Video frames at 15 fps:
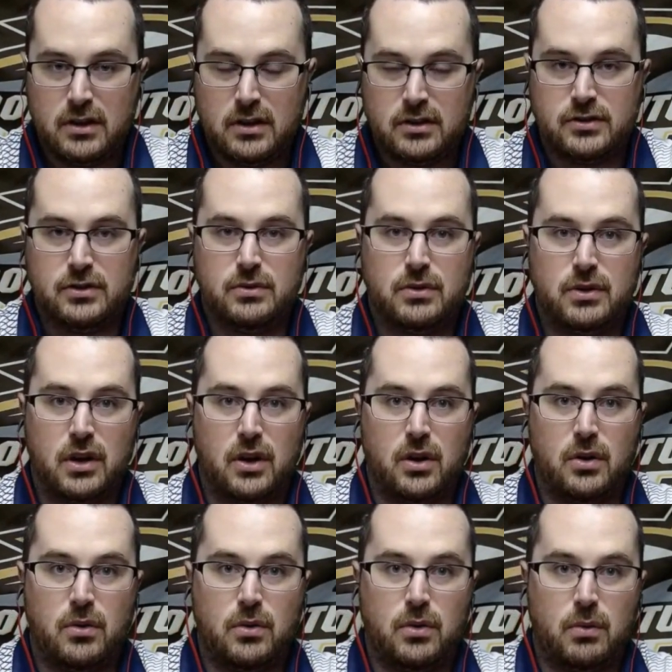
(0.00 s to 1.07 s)
Do you
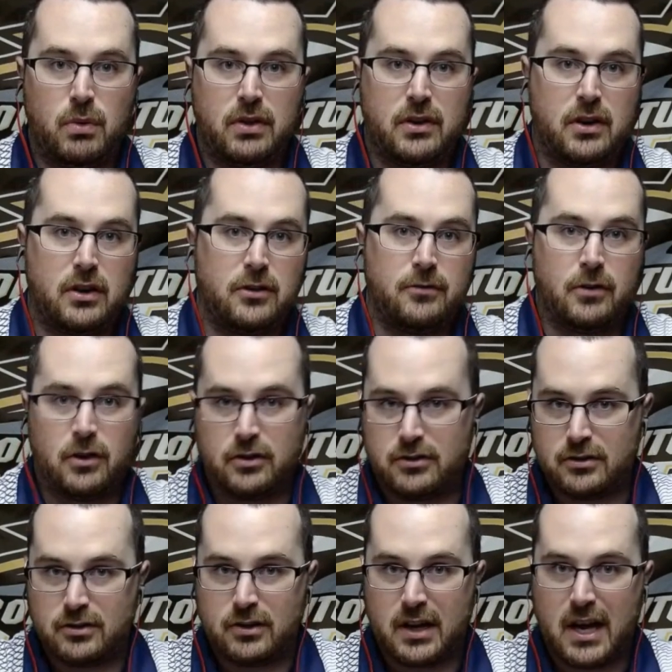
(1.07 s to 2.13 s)
go with another
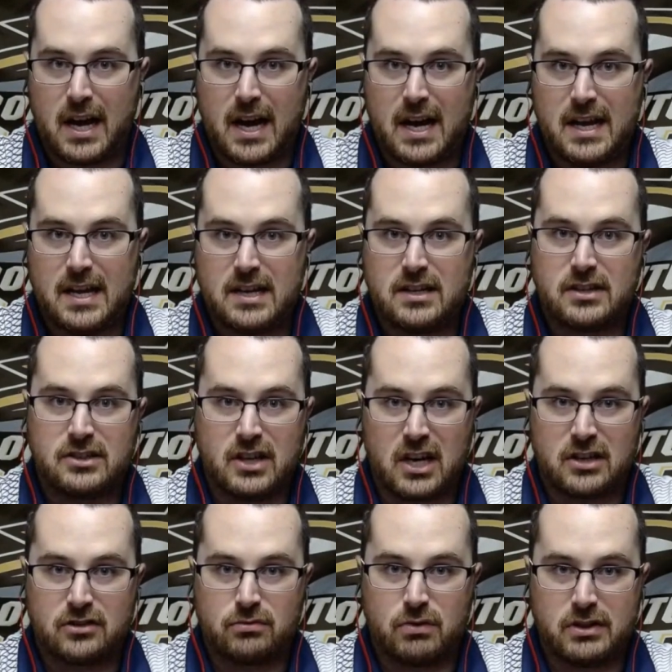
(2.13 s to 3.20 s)
versatile guy in a
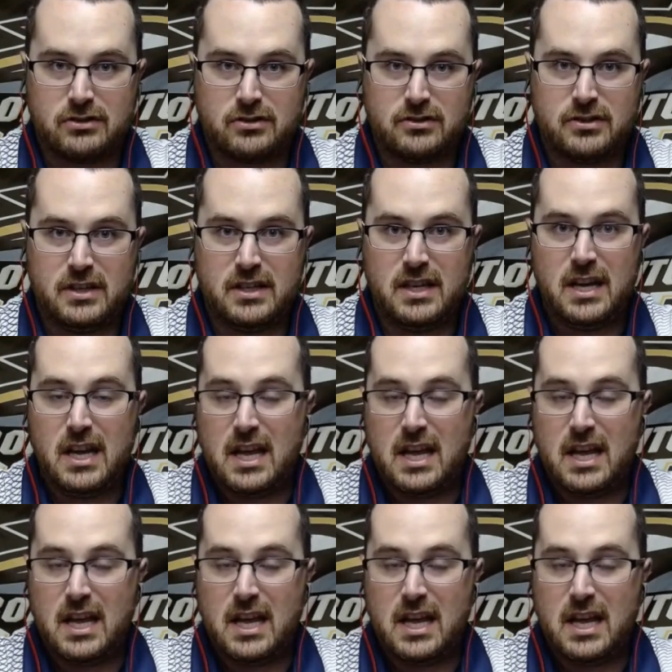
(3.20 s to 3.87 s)
Josh Richardson?